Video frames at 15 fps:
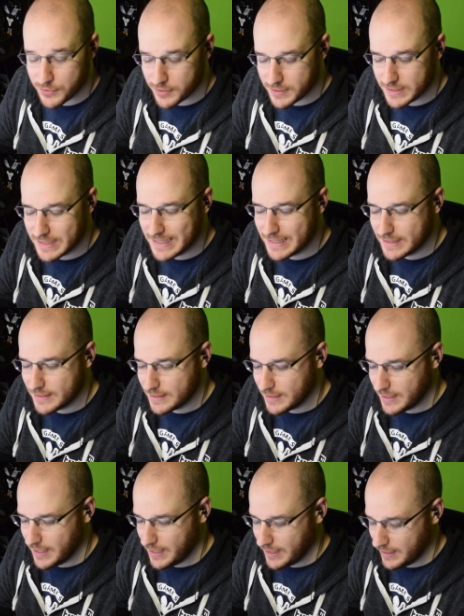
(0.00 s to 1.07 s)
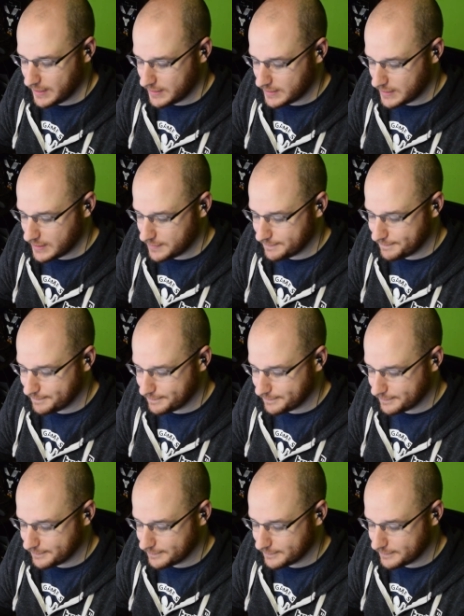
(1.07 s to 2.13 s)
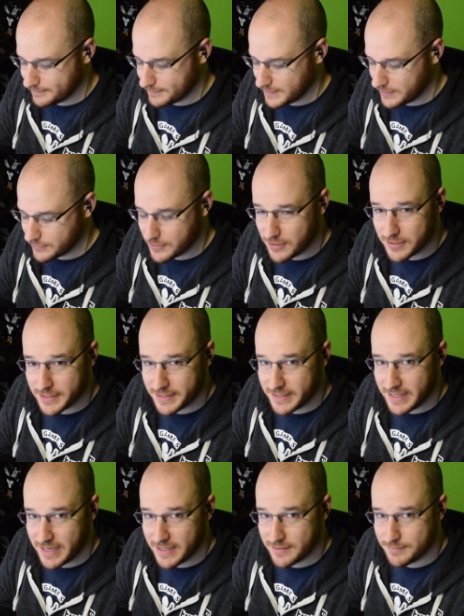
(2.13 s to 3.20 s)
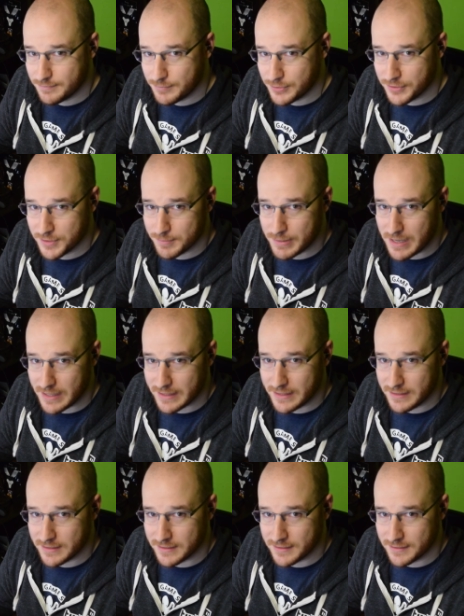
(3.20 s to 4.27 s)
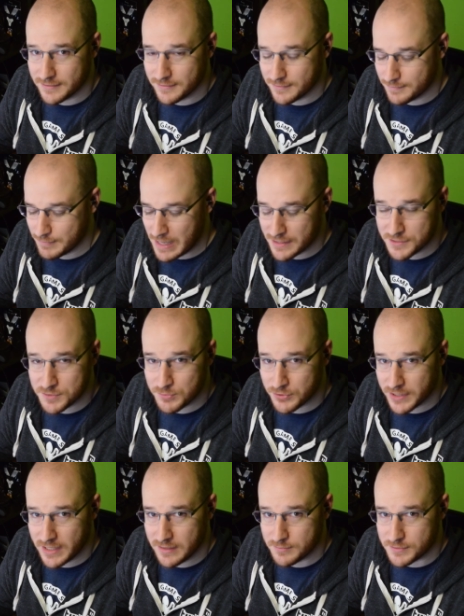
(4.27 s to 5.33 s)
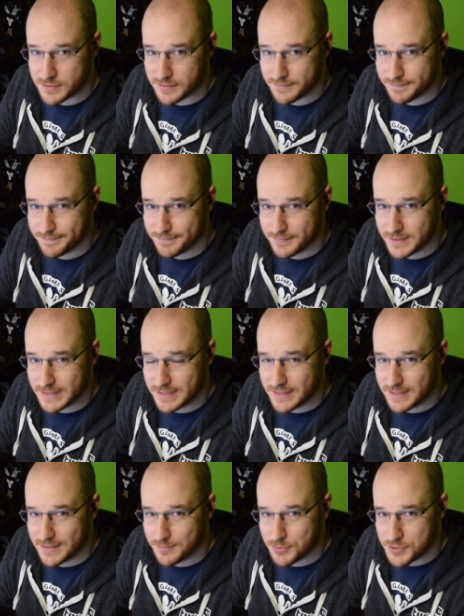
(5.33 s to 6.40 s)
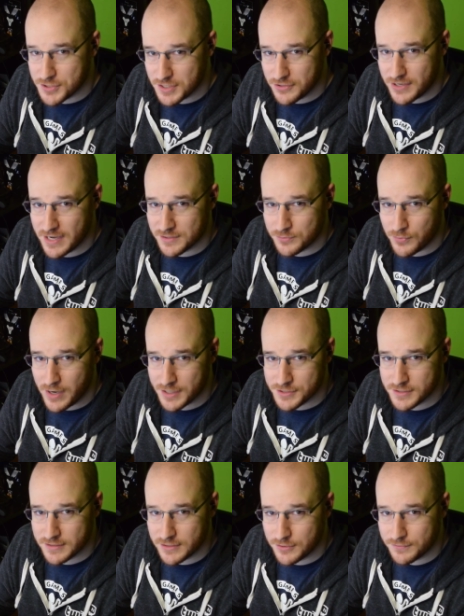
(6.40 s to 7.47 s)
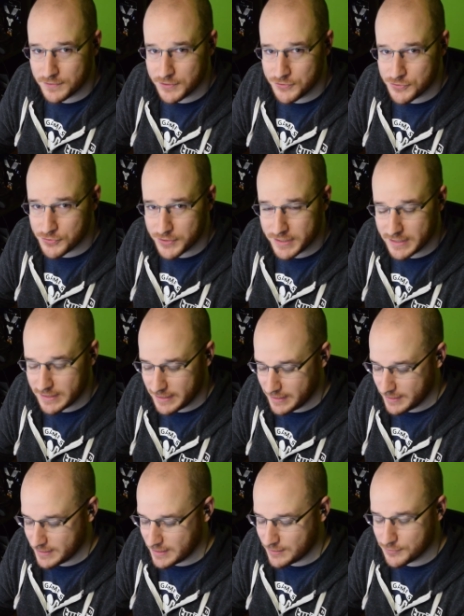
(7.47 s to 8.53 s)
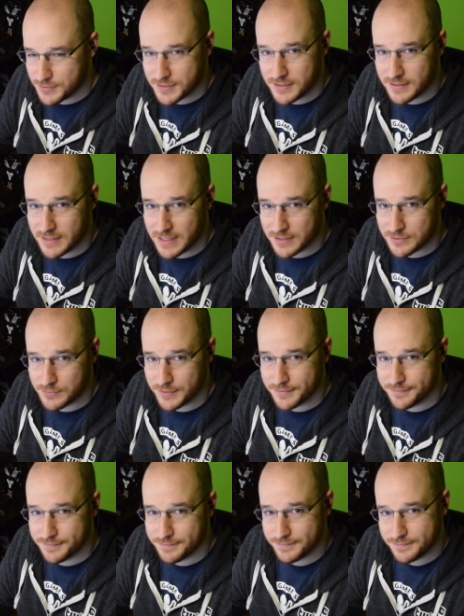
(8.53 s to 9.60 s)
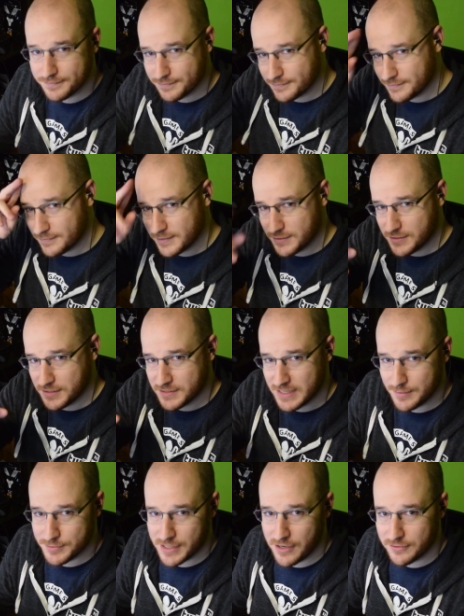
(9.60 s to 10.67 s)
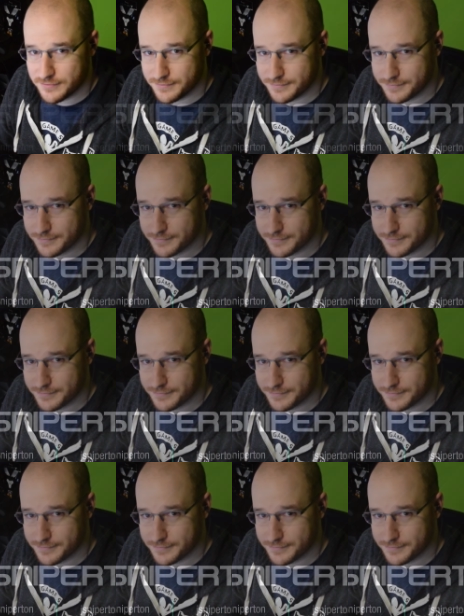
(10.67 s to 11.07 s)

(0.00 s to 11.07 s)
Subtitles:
work, and I'll call it a day, put it in the pocket, and buy some more games. Appreciate you guys watching. Hopefully you enjoyed it, and we'll see you in the next one. Jay Snipes out.